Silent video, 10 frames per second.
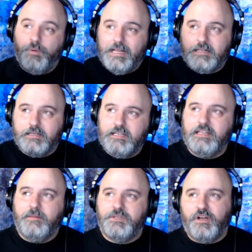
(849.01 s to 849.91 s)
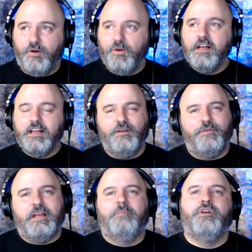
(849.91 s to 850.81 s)
We get to see them. So,
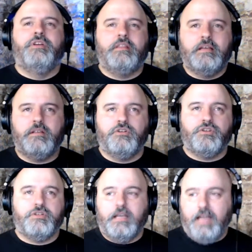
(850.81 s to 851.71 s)
if we get a million things that are just like,